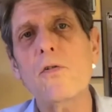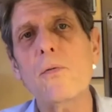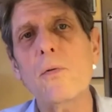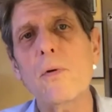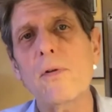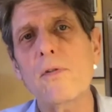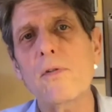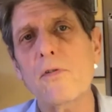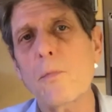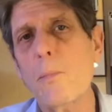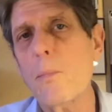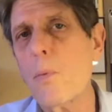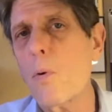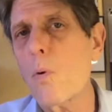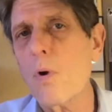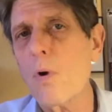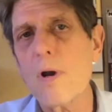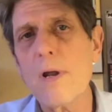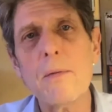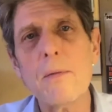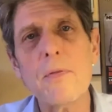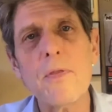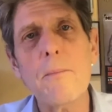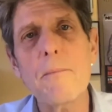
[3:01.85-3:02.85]
and
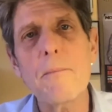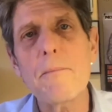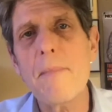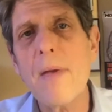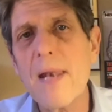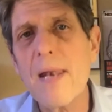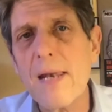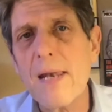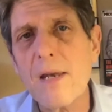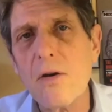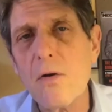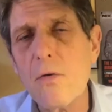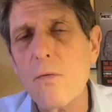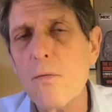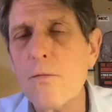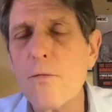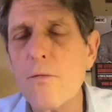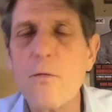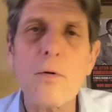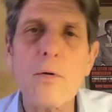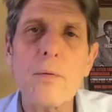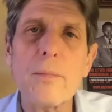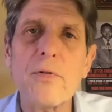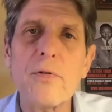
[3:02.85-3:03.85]
supporting the many new
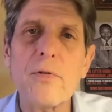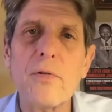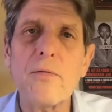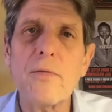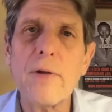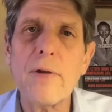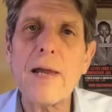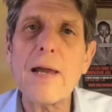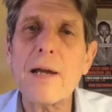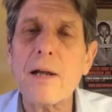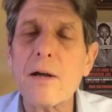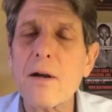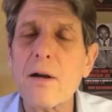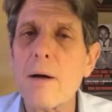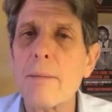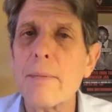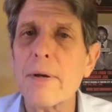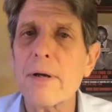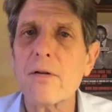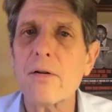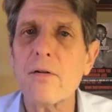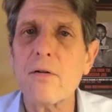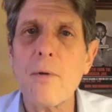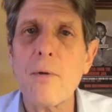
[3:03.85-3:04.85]
forms of
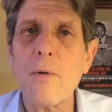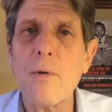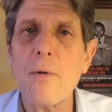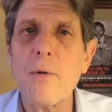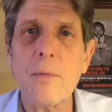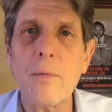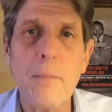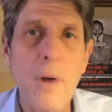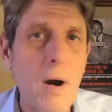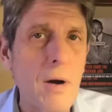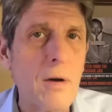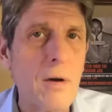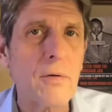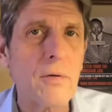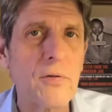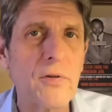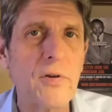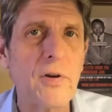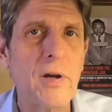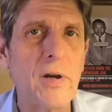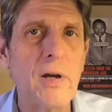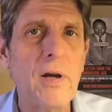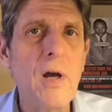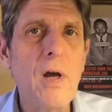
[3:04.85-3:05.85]
economic
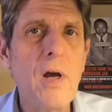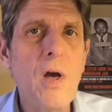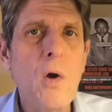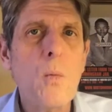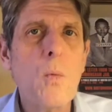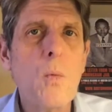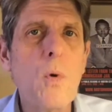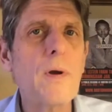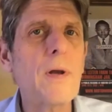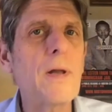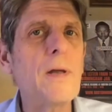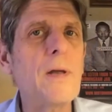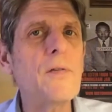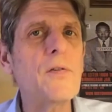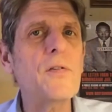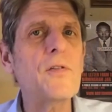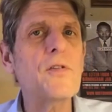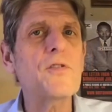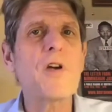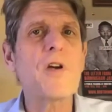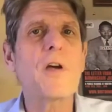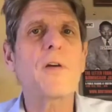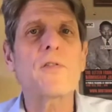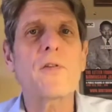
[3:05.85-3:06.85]
democracy, where it isn't
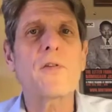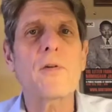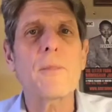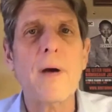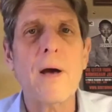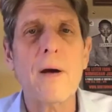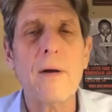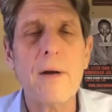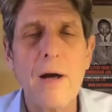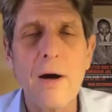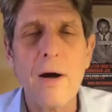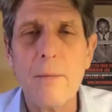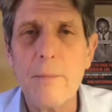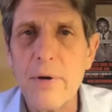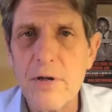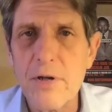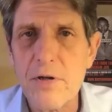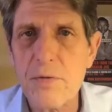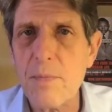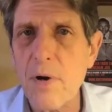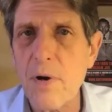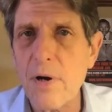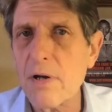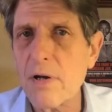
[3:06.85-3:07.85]
just about how
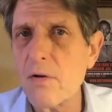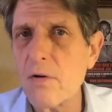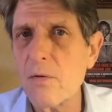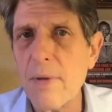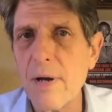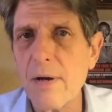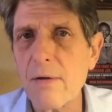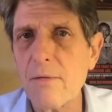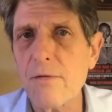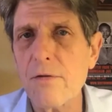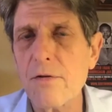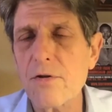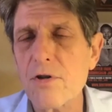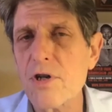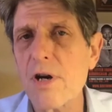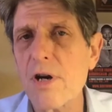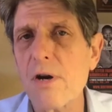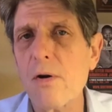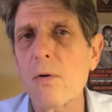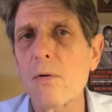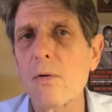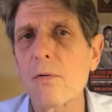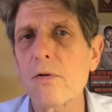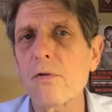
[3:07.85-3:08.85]
much money you make for
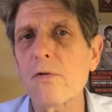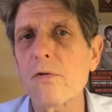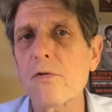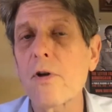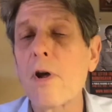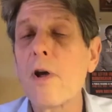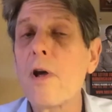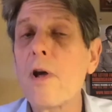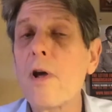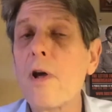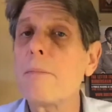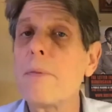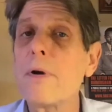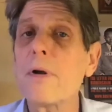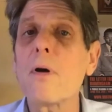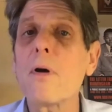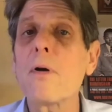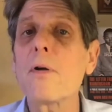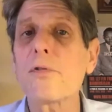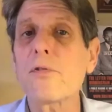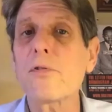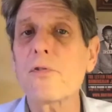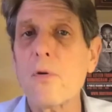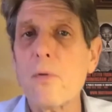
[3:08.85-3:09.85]
shareholders, but
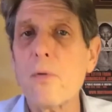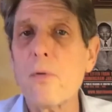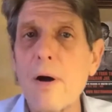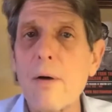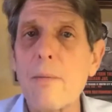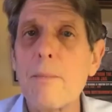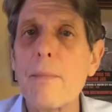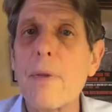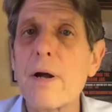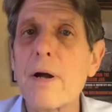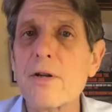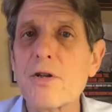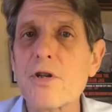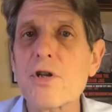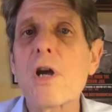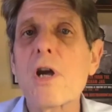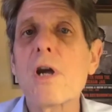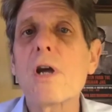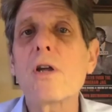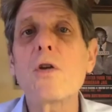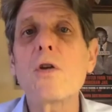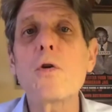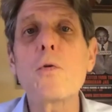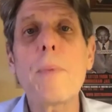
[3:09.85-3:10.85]
also how much
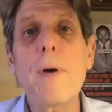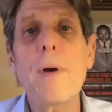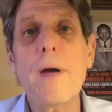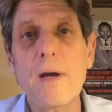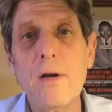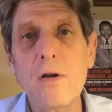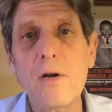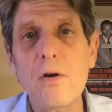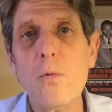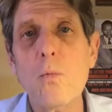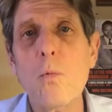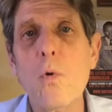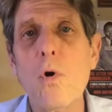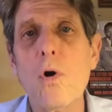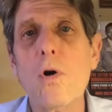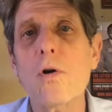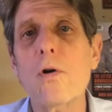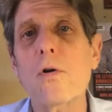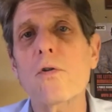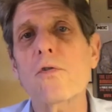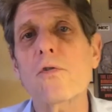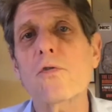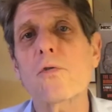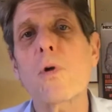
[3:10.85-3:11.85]
you pay your
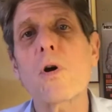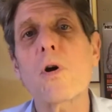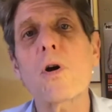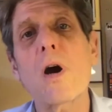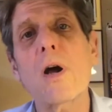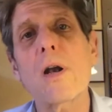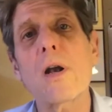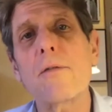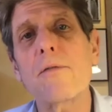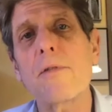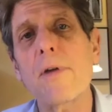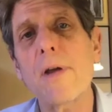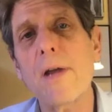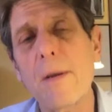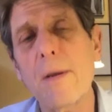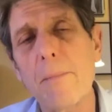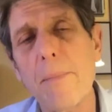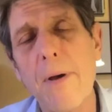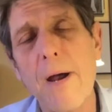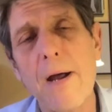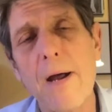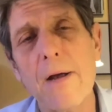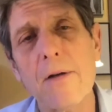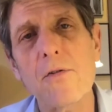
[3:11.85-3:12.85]
workers, what kind of
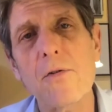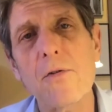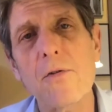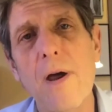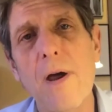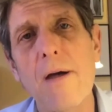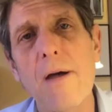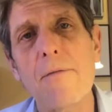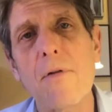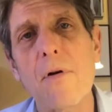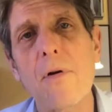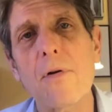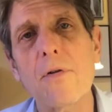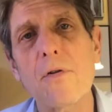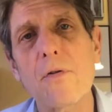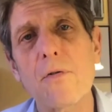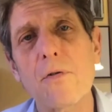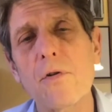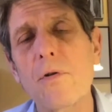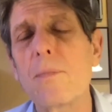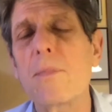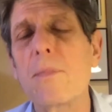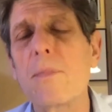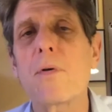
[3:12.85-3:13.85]
impact you have on your
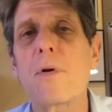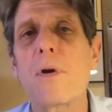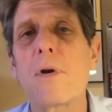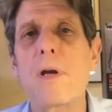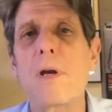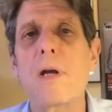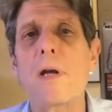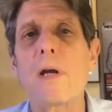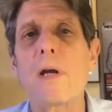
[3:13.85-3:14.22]
community.